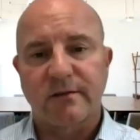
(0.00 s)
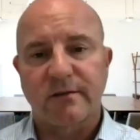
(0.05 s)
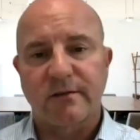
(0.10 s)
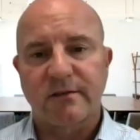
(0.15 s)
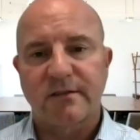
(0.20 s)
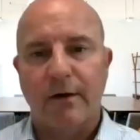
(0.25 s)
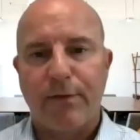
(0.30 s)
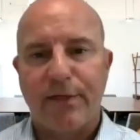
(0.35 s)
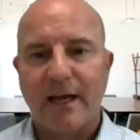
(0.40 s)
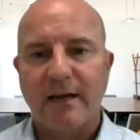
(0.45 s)
So
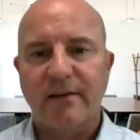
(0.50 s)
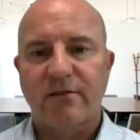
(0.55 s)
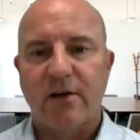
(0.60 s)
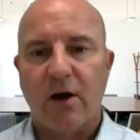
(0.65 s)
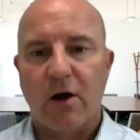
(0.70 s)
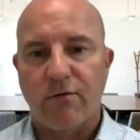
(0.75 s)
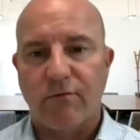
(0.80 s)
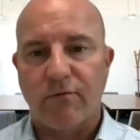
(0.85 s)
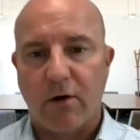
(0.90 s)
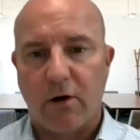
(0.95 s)
if things
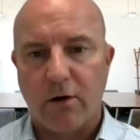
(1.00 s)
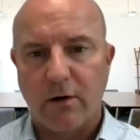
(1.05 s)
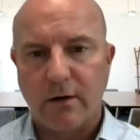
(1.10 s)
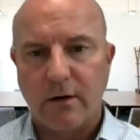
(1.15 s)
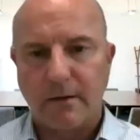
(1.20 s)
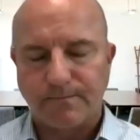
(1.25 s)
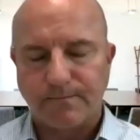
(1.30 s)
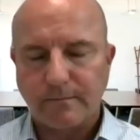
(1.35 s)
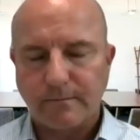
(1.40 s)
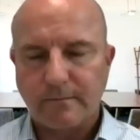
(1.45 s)
go
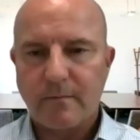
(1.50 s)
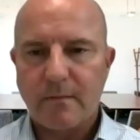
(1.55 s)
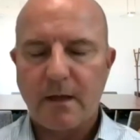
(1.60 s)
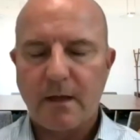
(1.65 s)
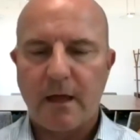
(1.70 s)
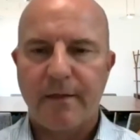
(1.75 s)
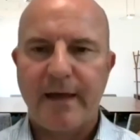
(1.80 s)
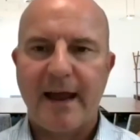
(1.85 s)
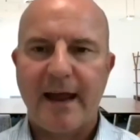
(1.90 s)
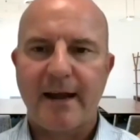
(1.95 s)
wrong,
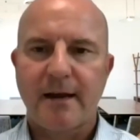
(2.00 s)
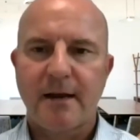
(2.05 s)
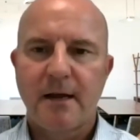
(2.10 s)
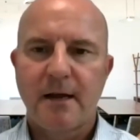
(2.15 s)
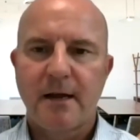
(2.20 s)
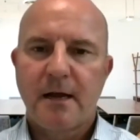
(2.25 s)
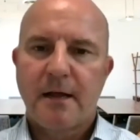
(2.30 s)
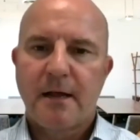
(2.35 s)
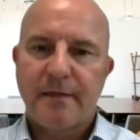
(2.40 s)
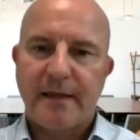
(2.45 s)

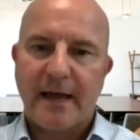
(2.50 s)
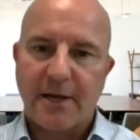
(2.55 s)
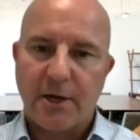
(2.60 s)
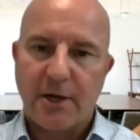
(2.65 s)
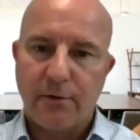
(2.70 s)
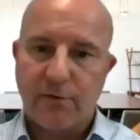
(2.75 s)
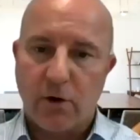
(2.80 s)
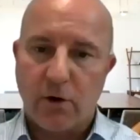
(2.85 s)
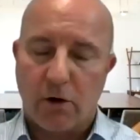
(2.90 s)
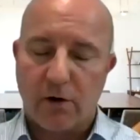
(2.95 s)
then
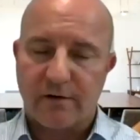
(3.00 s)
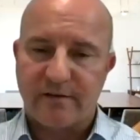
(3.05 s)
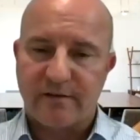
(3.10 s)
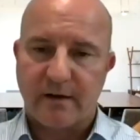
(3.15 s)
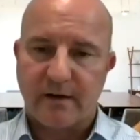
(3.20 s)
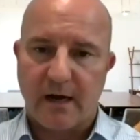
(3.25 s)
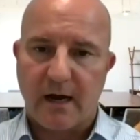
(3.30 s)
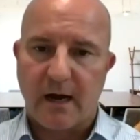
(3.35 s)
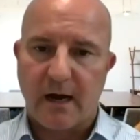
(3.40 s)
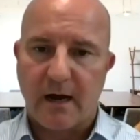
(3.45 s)
you've got
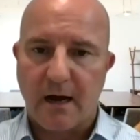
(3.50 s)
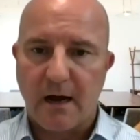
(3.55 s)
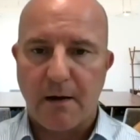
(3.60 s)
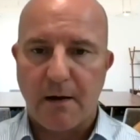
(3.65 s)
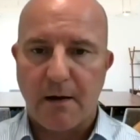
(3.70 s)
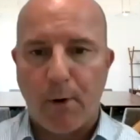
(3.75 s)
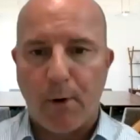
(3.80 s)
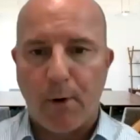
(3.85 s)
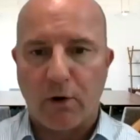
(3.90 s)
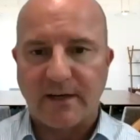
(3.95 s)
a
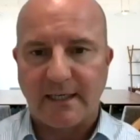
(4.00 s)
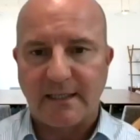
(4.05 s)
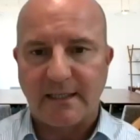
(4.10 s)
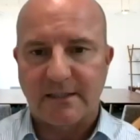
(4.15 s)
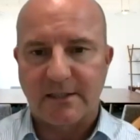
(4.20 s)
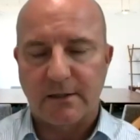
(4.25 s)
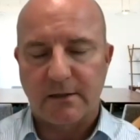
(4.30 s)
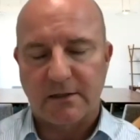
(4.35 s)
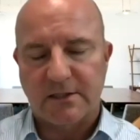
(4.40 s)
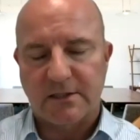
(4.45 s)
body
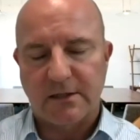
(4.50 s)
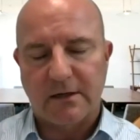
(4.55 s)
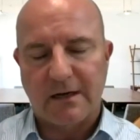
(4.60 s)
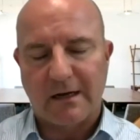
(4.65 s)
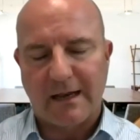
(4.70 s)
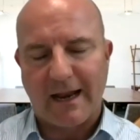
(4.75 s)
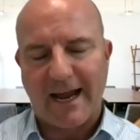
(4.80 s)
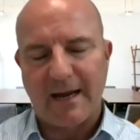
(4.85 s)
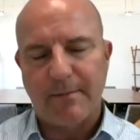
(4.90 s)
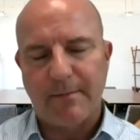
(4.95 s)
to
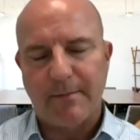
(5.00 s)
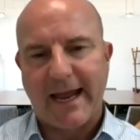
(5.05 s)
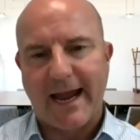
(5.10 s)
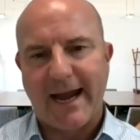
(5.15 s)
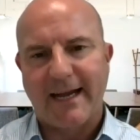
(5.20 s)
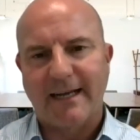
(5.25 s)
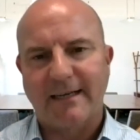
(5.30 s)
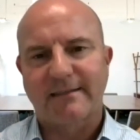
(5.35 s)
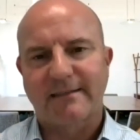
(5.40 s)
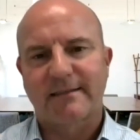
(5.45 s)
claim
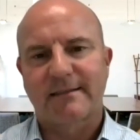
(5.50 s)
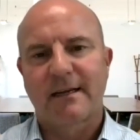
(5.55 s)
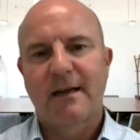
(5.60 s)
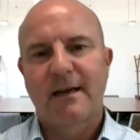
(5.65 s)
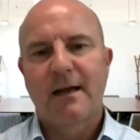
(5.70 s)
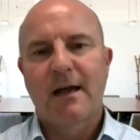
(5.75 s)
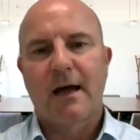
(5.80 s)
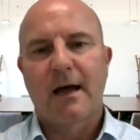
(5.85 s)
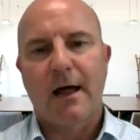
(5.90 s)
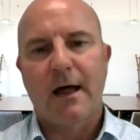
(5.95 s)
against.
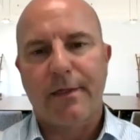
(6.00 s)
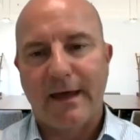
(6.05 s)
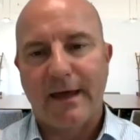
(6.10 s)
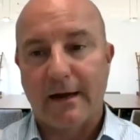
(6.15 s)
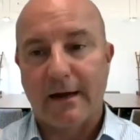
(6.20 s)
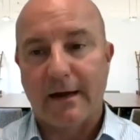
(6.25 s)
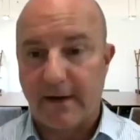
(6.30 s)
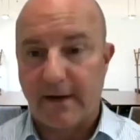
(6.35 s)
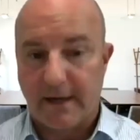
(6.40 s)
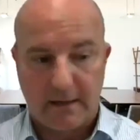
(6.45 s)

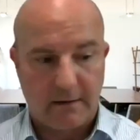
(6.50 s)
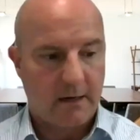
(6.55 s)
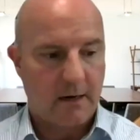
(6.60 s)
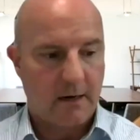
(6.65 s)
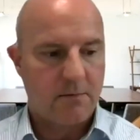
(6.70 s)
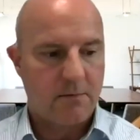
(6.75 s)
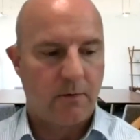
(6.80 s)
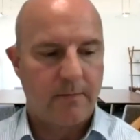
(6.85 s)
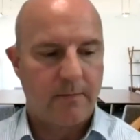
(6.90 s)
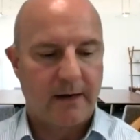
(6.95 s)
Thankfully, you
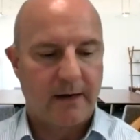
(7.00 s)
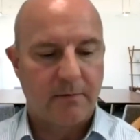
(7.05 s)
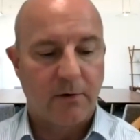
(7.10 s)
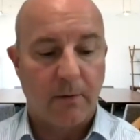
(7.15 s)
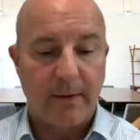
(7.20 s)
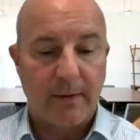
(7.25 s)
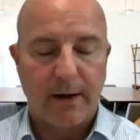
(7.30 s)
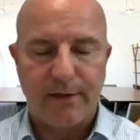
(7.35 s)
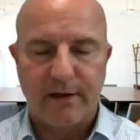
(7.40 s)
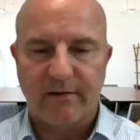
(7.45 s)
know,
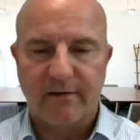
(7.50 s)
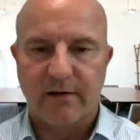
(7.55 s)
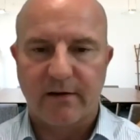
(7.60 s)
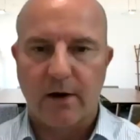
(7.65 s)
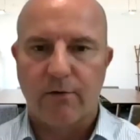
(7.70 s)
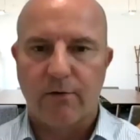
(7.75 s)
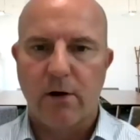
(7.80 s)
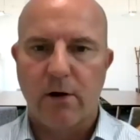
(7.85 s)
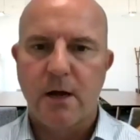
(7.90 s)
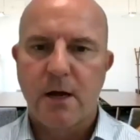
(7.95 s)
not many things go
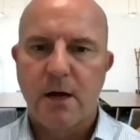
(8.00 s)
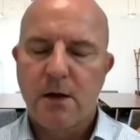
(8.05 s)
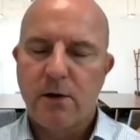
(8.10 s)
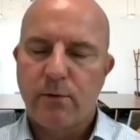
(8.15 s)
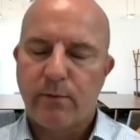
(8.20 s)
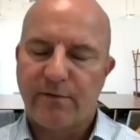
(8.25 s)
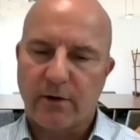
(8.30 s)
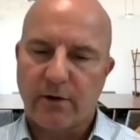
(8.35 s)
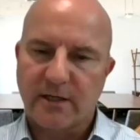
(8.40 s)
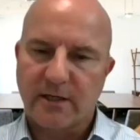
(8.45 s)
wrong.
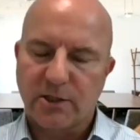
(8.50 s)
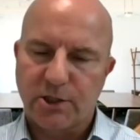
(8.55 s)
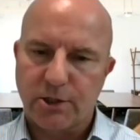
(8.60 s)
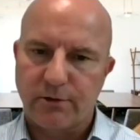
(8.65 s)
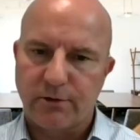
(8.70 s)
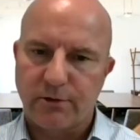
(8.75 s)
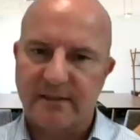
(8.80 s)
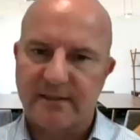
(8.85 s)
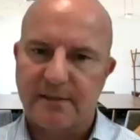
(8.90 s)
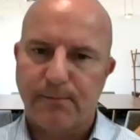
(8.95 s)
You've got
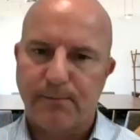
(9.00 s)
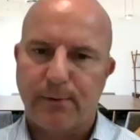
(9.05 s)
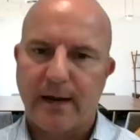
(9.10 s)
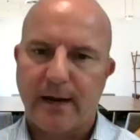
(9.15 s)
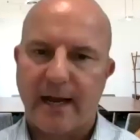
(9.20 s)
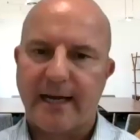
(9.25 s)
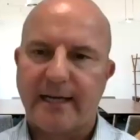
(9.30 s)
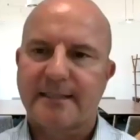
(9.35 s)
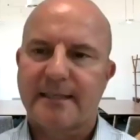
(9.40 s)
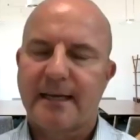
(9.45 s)
insurance in
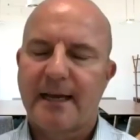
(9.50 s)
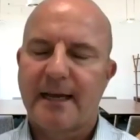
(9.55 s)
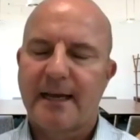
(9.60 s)
place.